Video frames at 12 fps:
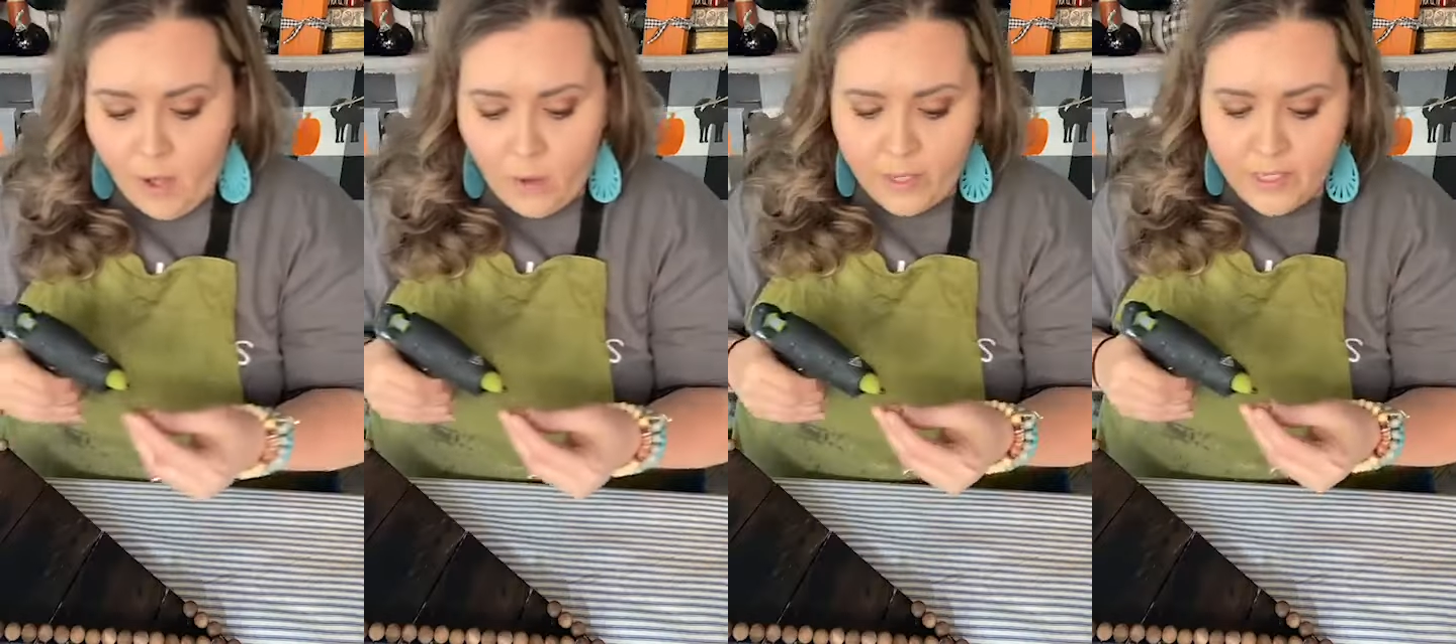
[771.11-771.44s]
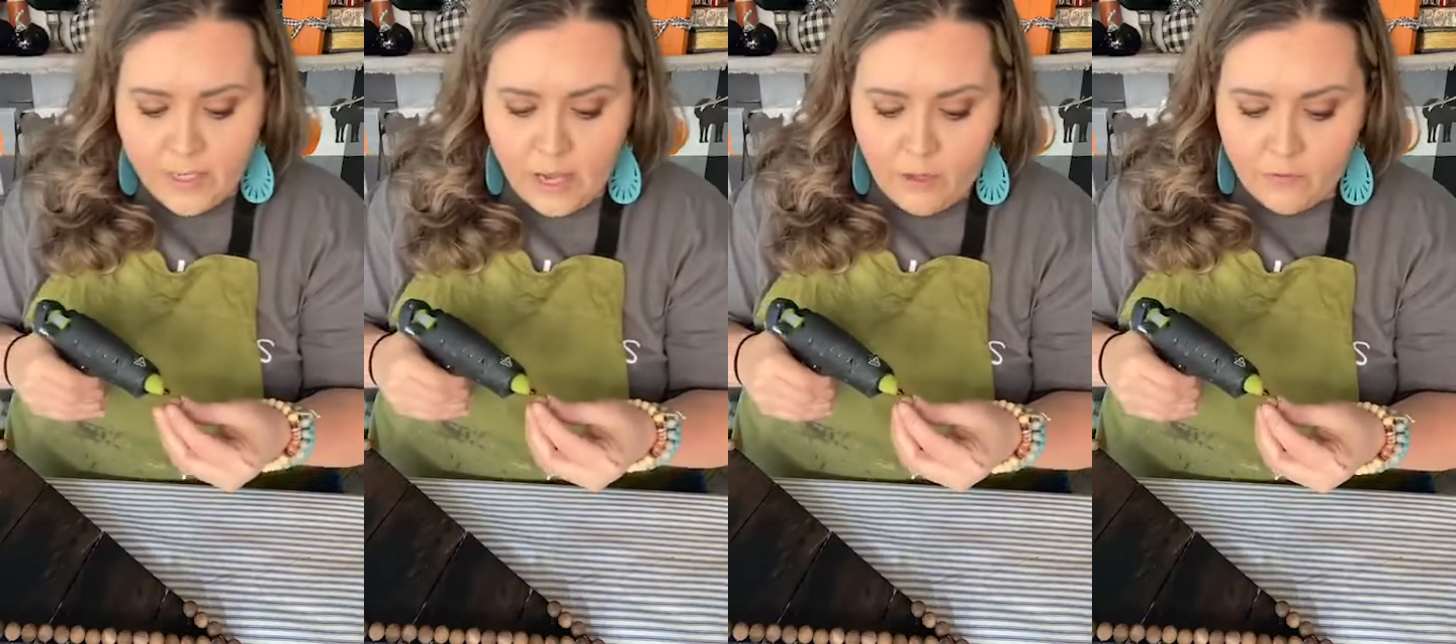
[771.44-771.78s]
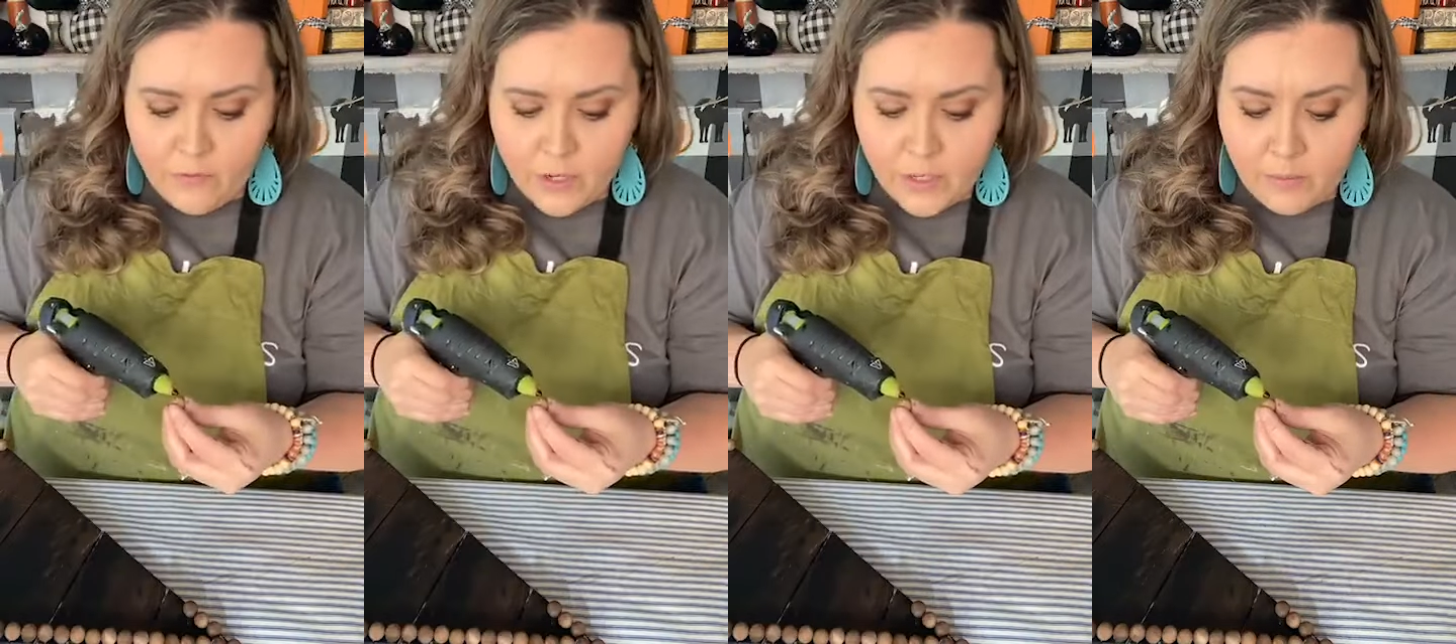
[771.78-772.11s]
always down
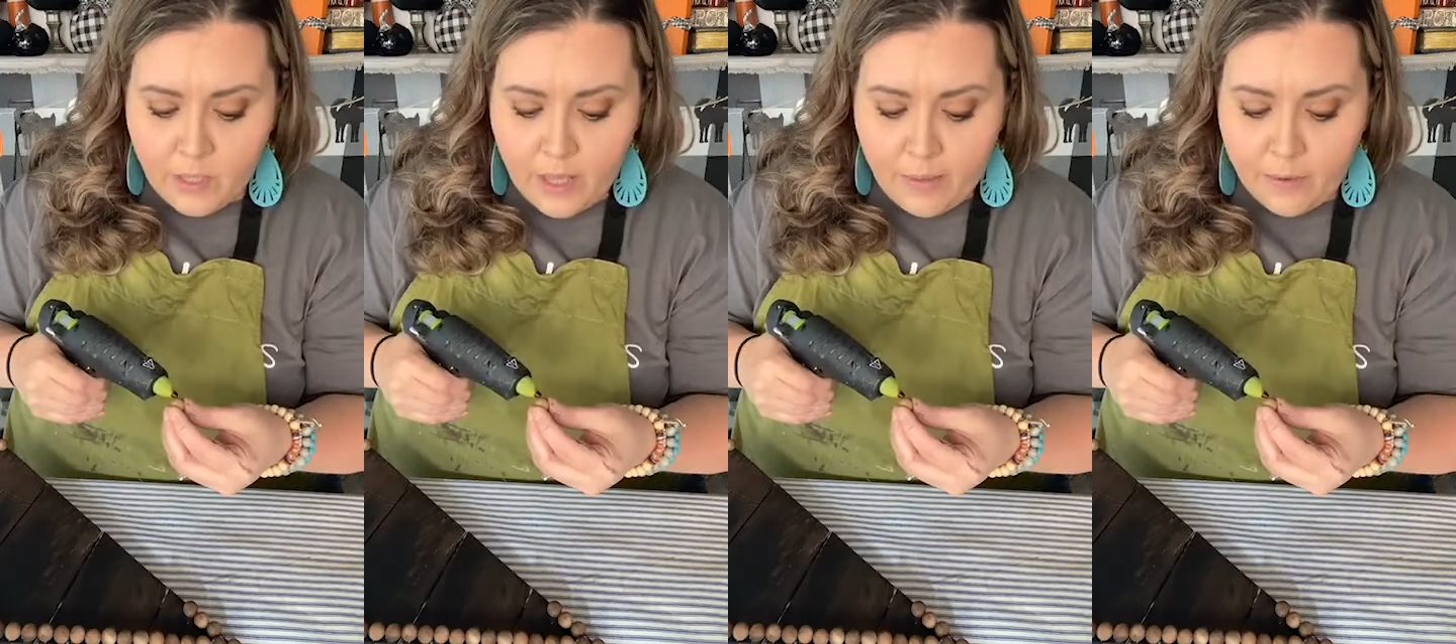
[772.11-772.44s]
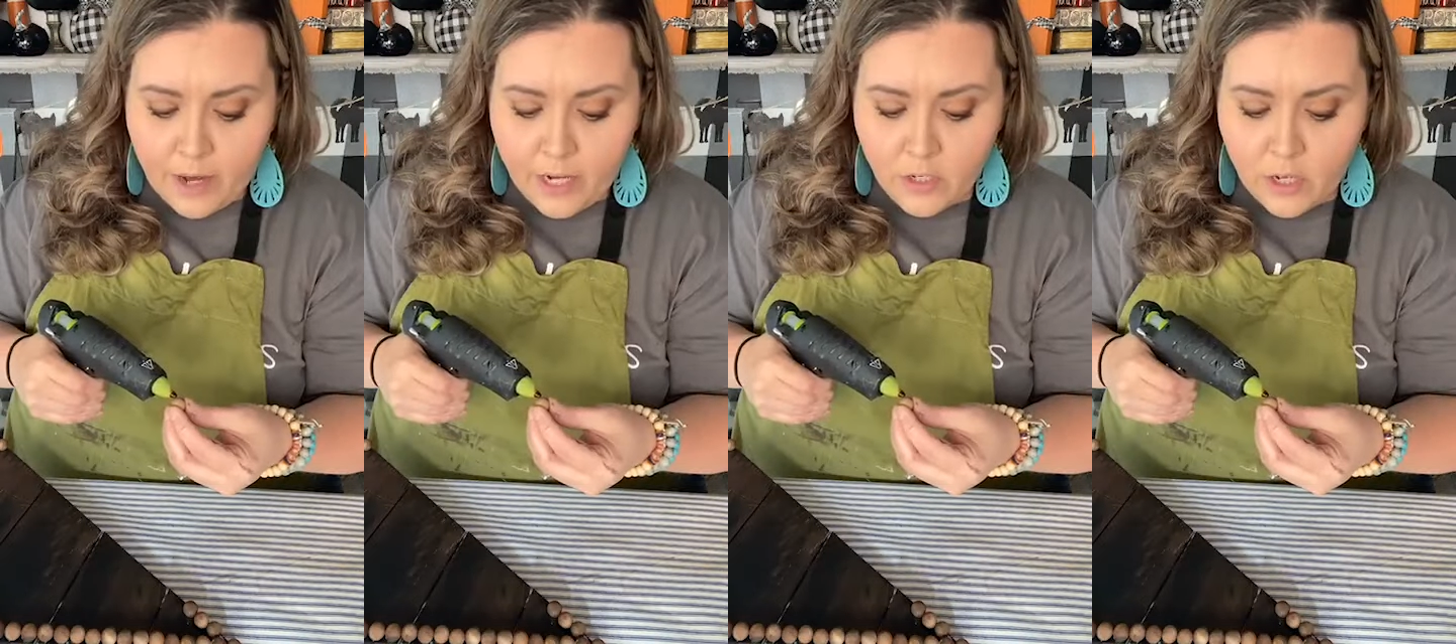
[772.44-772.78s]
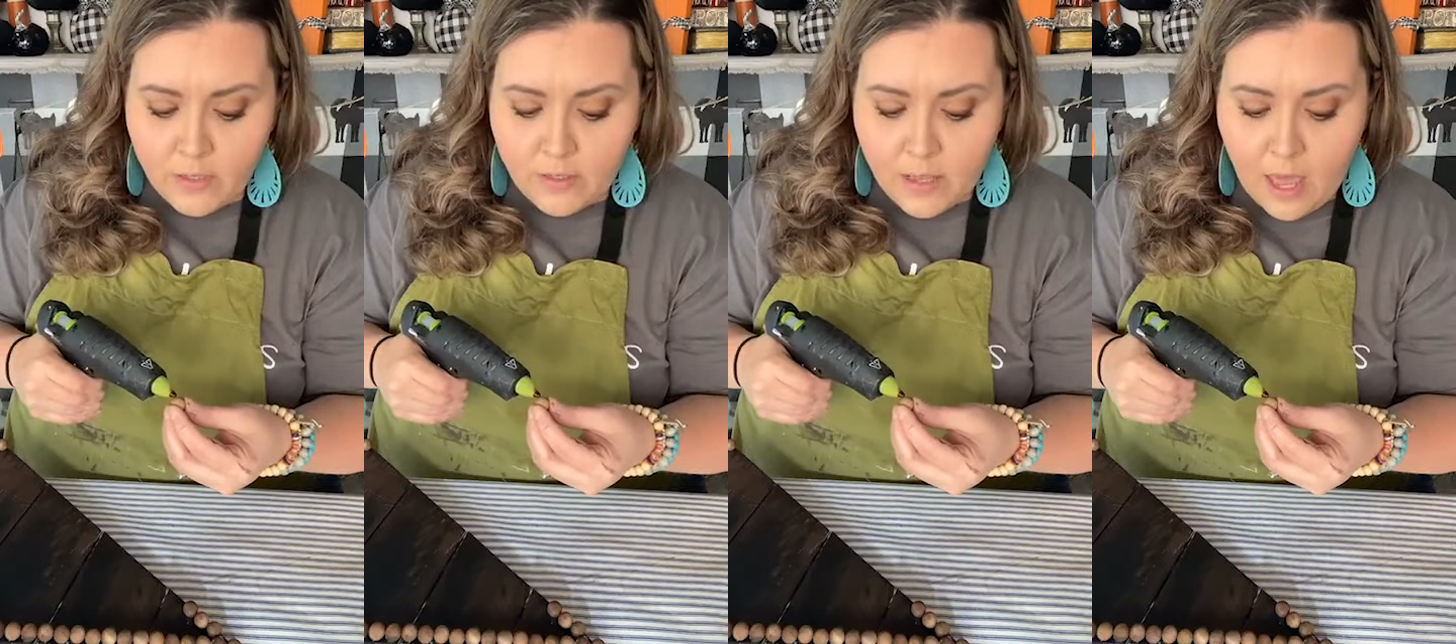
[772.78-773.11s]
for some collaborations,